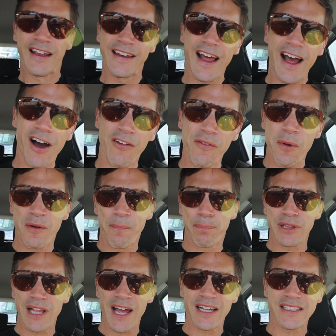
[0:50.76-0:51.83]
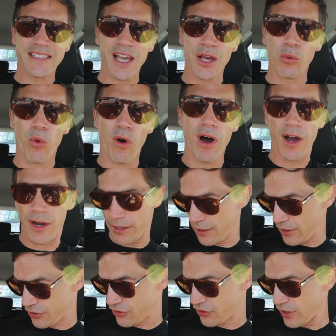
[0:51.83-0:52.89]
Now, Playa San Juan
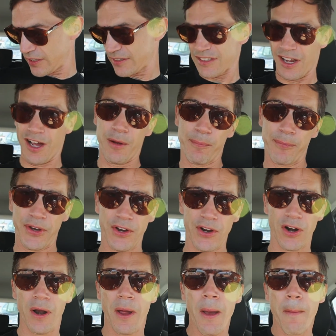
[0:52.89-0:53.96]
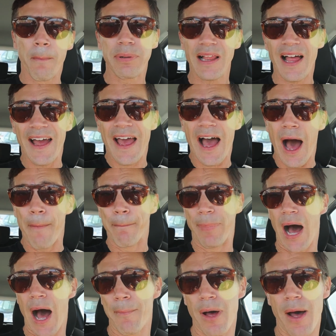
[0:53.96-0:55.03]
is just up near Playa
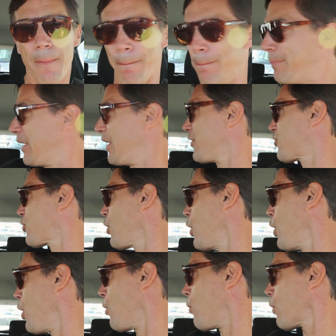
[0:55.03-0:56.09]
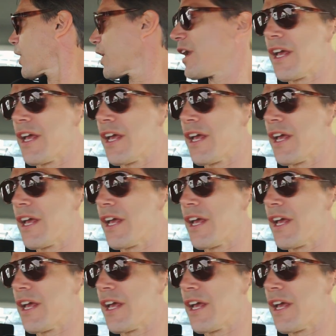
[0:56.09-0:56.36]
Abama Beach. We're gonna get